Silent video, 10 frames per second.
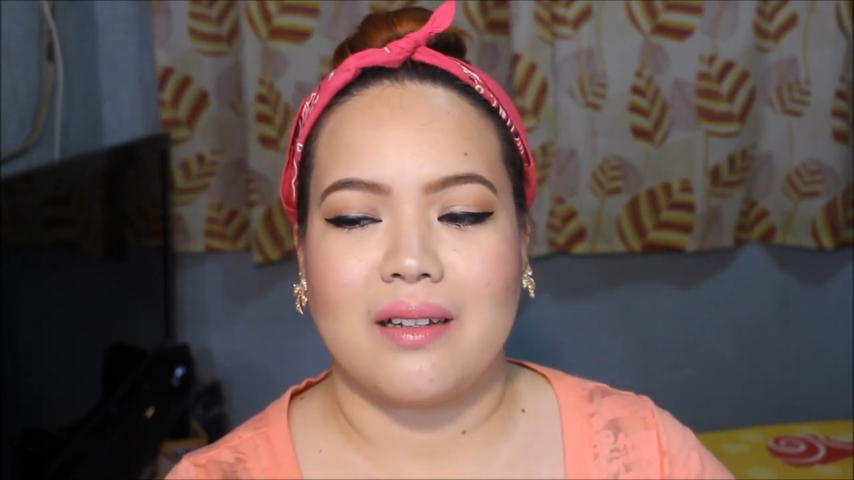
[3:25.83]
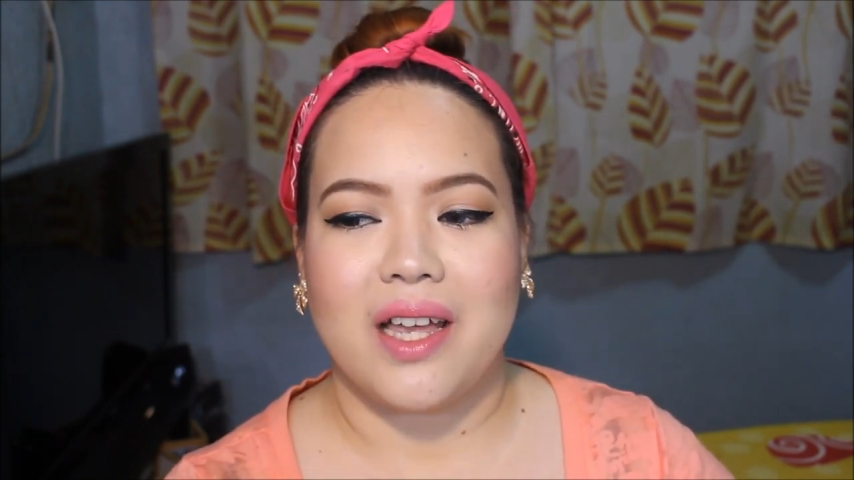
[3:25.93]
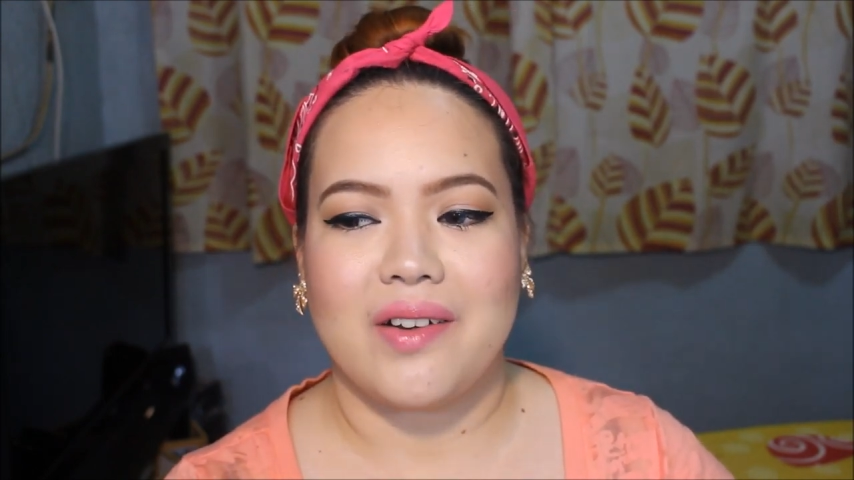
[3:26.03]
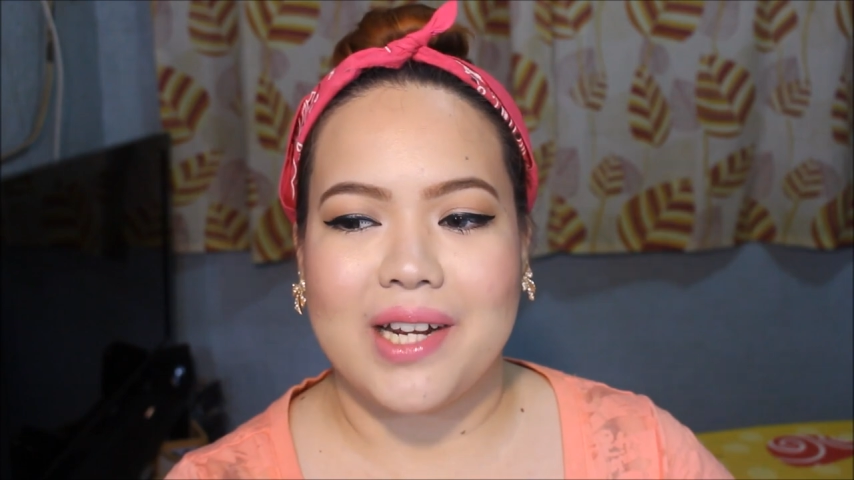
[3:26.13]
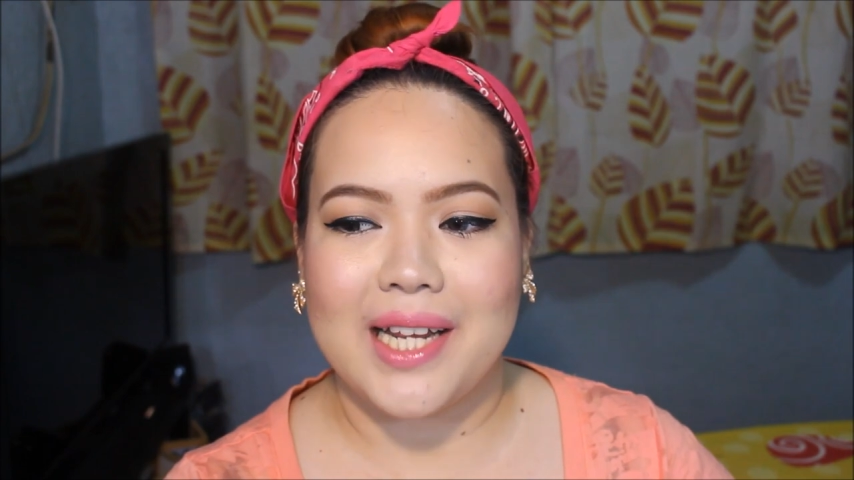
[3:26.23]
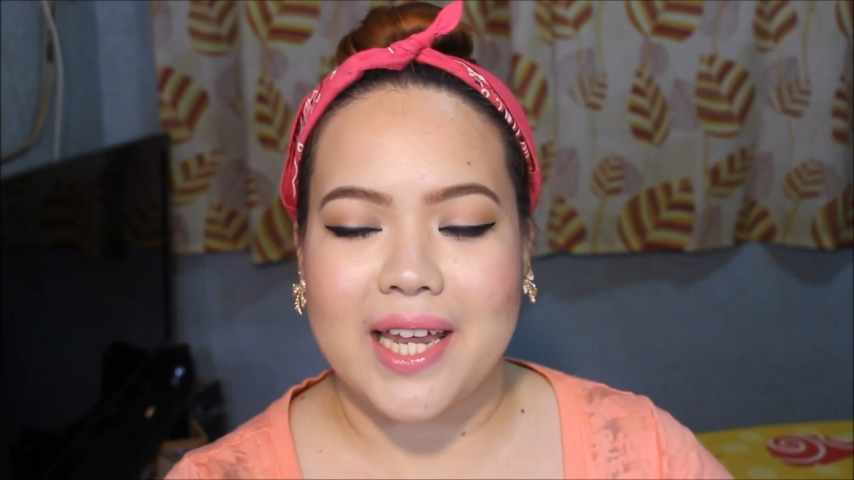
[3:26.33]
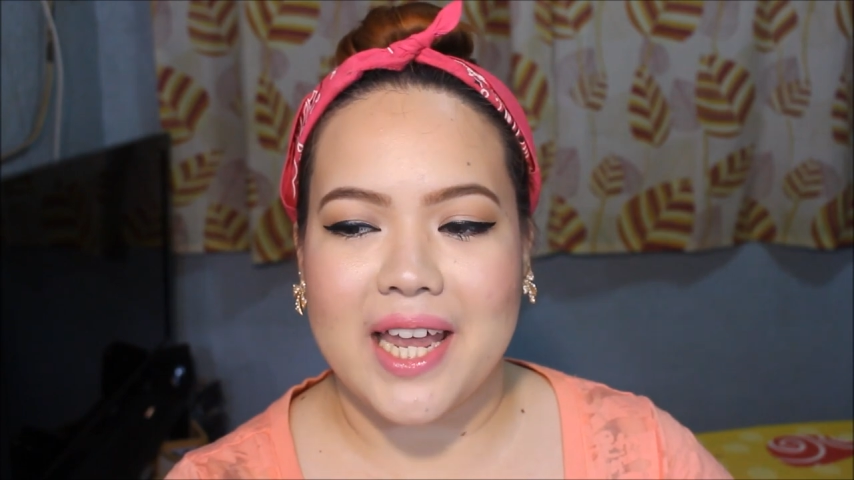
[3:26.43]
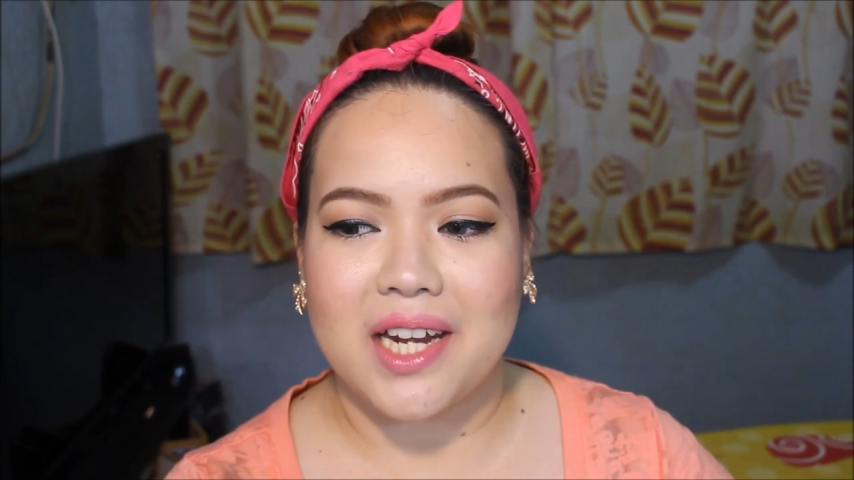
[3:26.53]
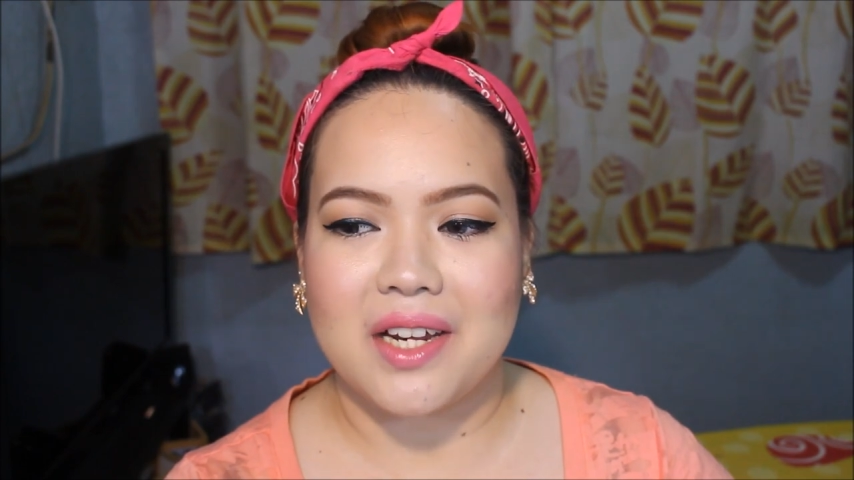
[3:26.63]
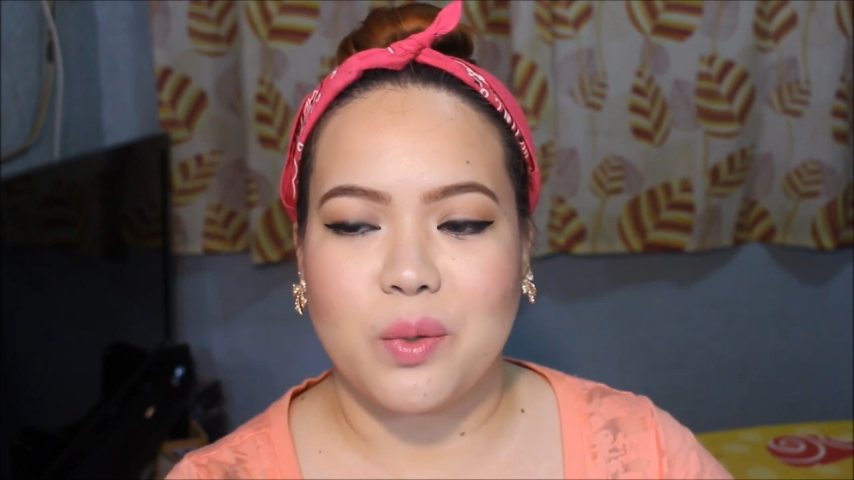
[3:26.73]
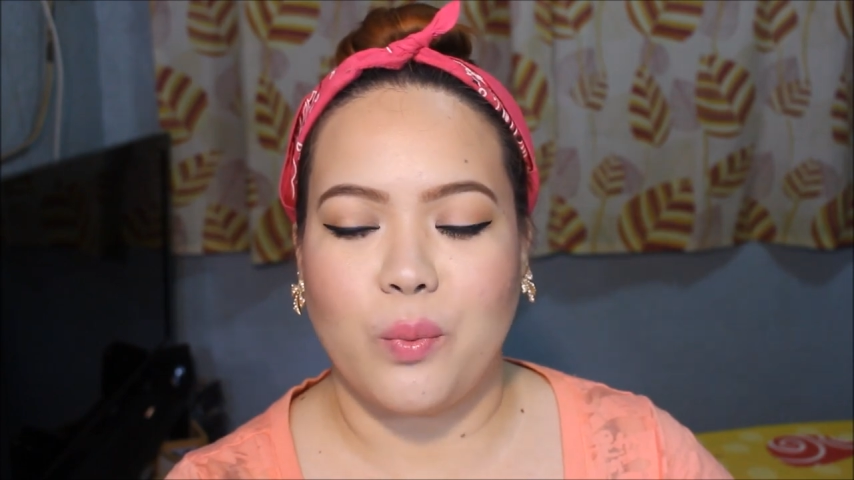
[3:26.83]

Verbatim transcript: I really hate it